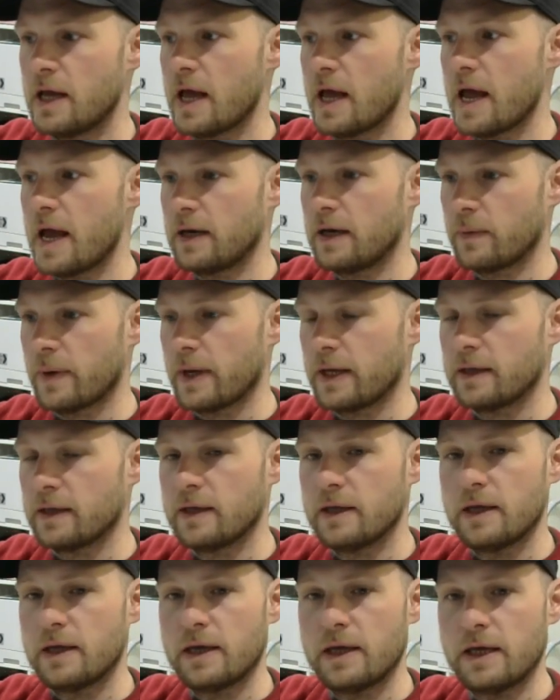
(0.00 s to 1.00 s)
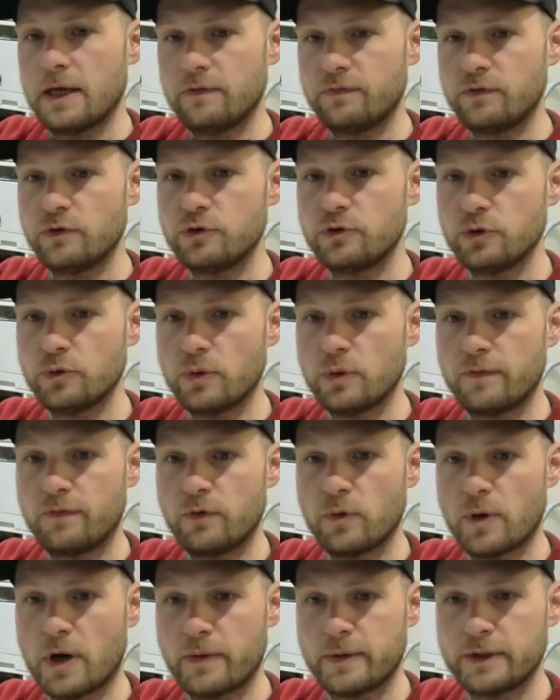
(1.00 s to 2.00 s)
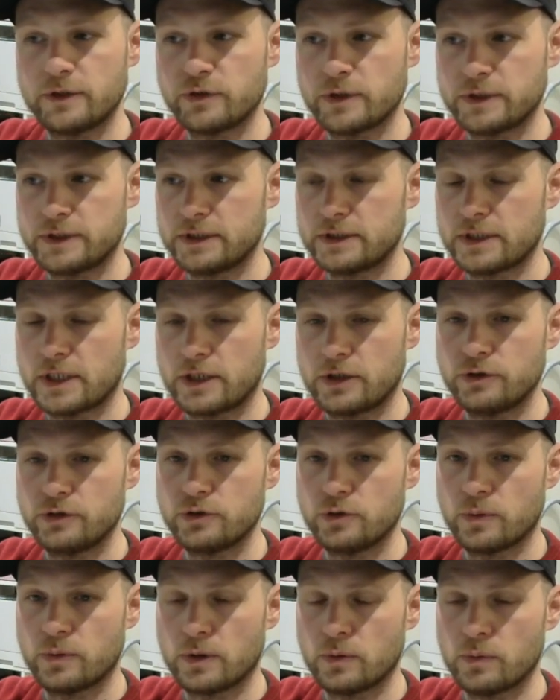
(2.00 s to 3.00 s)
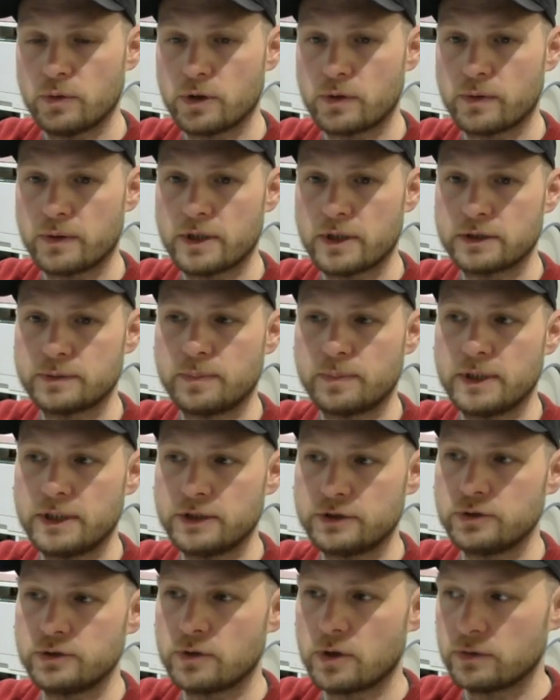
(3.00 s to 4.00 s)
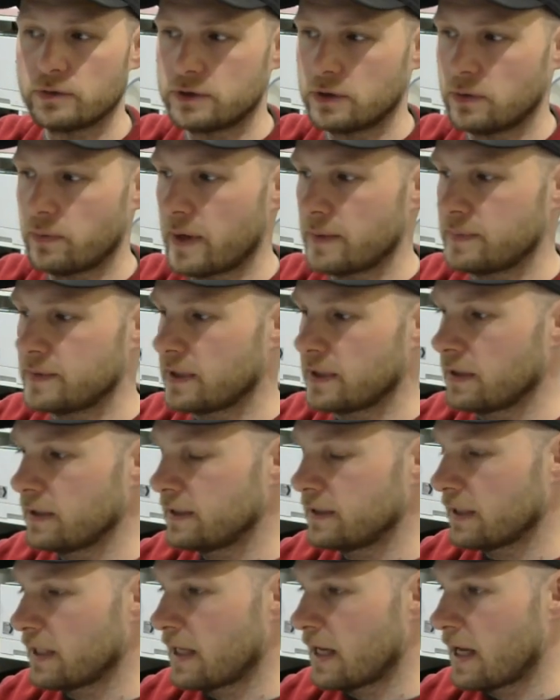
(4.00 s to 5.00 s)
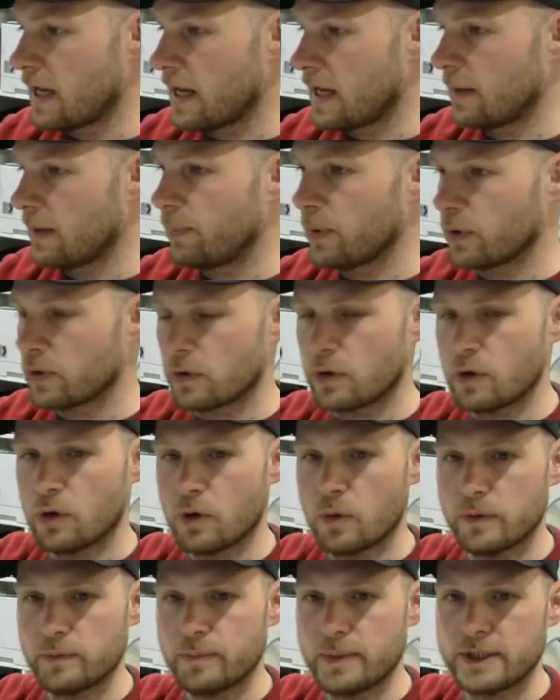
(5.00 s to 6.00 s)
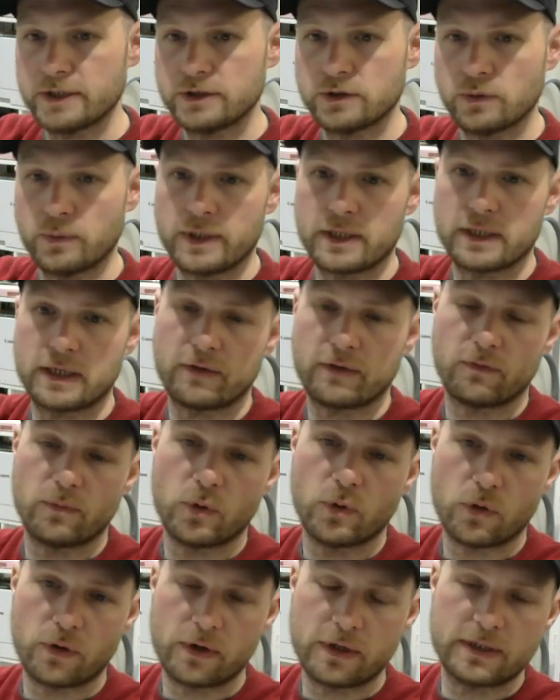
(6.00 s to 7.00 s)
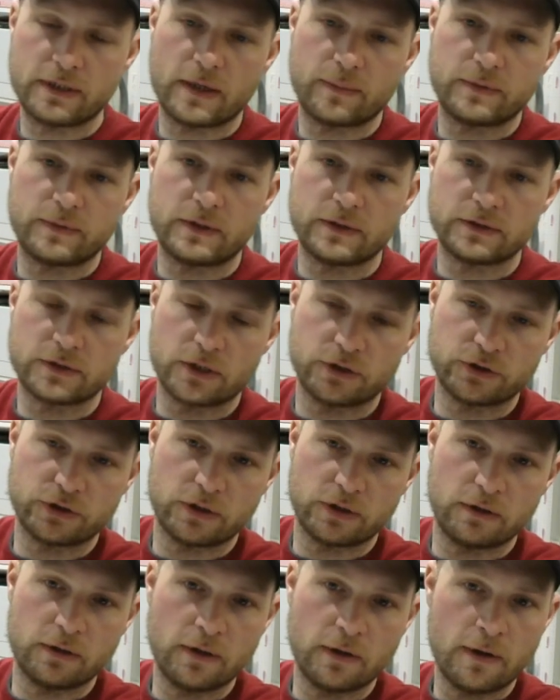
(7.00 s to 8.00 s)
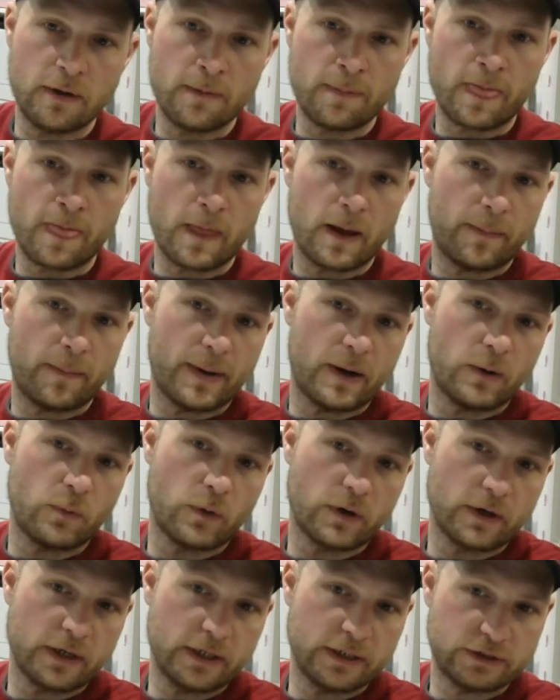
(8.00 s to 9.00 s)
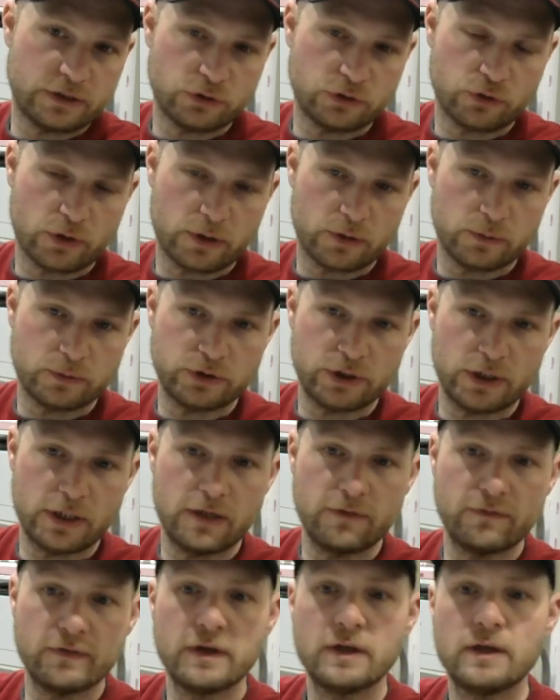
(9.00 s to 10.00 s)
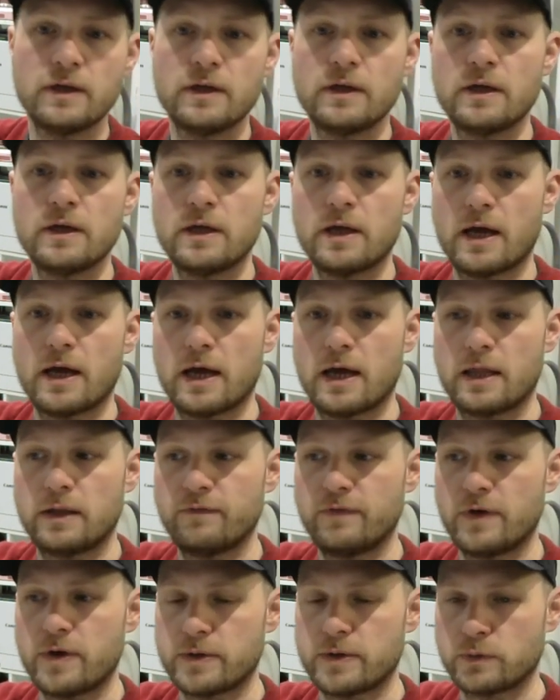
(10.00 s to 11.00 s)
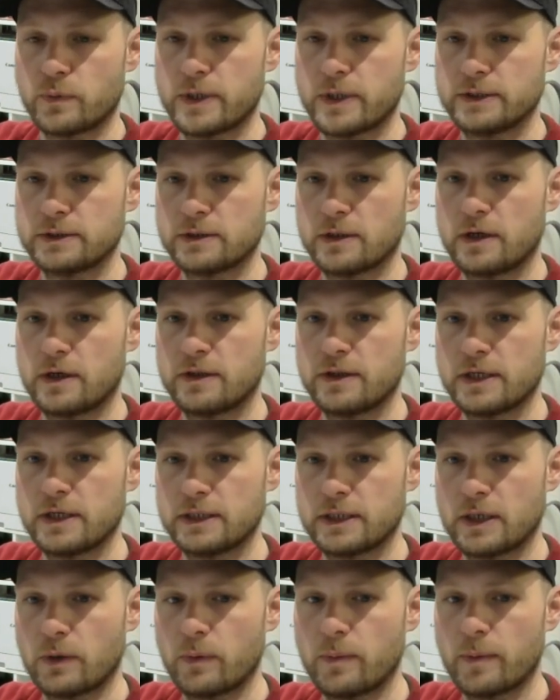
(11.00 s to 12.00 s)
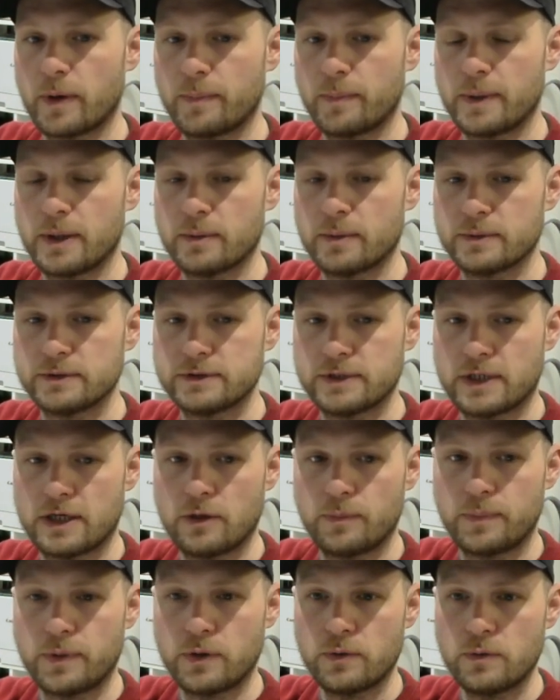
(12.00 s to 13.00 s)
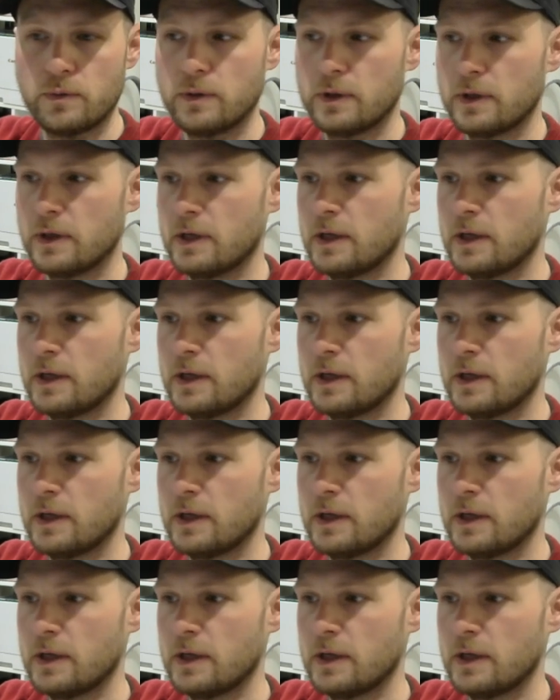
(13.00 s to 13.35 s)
Anyway, if you are interested and you do want to work with us, please do go to the website and book a call with me so we can have a more in-depth discussion about what it is you're trying to achieve and the various ways I think that we might be able to help you.